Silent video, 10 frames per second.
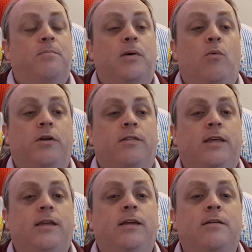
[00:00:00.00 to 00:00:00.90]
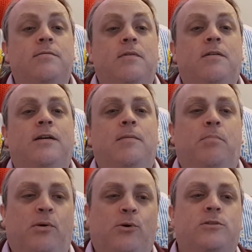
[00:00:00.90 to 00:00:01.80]
But one of the
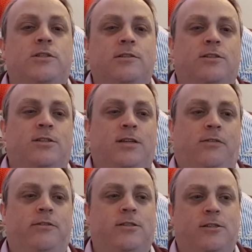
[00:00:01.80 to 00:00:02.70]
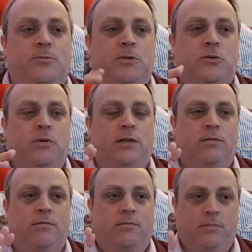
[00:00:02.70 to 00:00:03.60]
important differences
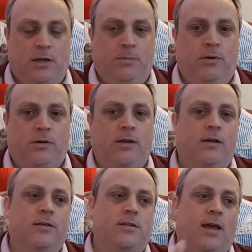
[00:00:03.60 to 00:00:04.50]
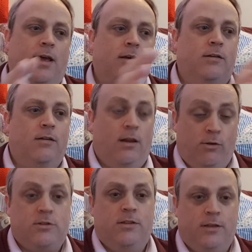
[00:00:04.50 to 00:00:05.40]
between my podcast and a
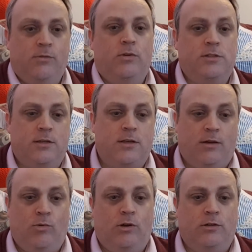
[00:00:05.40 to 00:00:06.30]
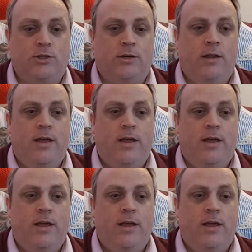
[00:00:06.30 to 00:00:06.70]
lot of the other ones that I watch